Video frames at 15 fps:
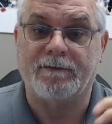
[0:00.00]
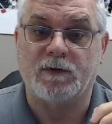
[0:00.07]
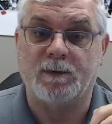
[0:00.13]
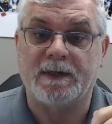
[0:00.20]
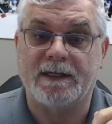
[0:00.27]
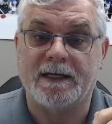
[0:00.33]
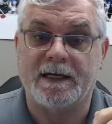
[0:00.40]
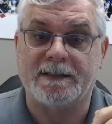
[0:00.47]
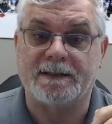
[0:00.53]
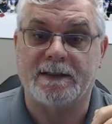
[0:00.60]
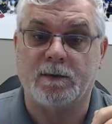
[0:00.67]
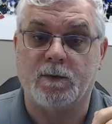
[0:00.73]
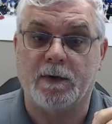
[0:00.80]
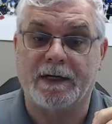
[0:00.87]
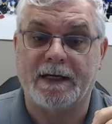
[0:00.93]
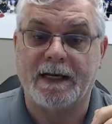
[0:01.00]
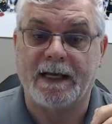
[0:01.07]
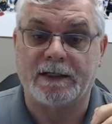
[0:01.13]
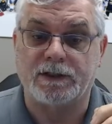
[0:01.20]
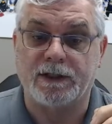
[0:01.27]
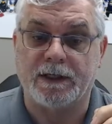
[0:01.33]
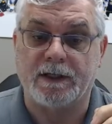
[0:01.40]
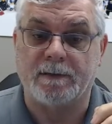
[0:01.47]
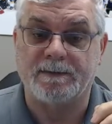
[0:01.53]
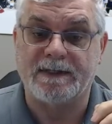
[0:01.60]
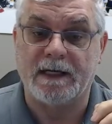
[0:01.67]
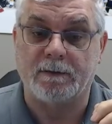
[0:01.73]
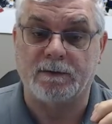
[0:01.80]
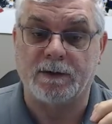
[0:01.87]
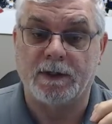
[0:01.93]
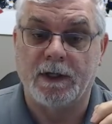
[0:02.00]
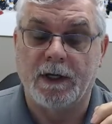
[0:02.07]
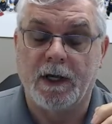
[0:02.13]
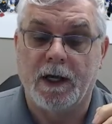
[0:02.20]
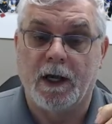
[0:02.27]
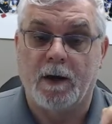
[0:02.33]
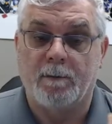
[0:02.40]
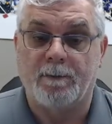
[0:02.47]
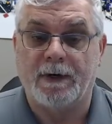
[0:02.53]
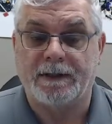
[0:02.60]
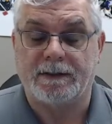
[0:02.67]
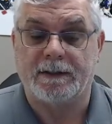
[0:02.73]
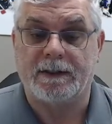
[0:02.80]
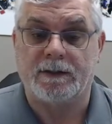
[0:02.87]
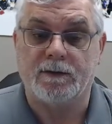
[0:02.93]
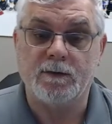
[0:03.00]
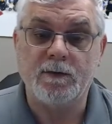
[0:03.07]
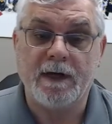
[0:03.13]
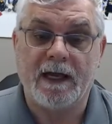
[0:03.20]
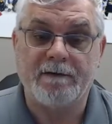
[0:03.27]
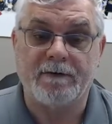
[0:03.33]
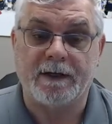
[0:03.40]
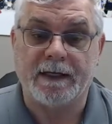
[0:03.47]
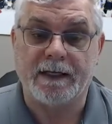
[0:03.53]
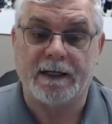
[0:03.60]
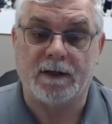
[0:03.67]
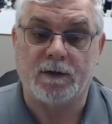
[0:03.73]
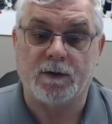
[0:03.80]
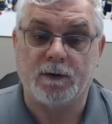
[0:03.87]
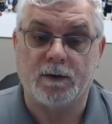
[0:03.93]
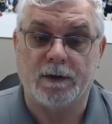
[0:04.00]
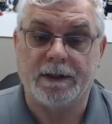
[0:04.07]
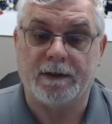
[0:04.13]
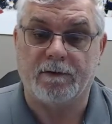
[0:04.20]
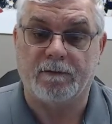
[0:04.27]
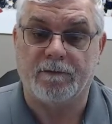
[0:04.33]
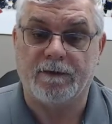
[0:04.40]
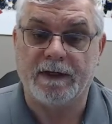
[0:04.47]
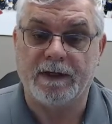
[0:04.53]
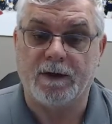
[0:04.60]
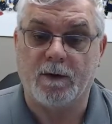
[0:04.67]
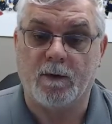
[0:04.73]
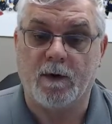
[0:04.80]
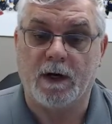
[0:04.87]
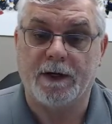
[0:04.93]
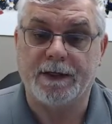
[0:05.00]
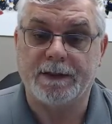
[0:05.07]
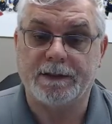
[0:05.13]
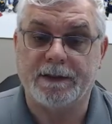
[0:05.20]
tested when it actually comes out. But they do have a cool little video on it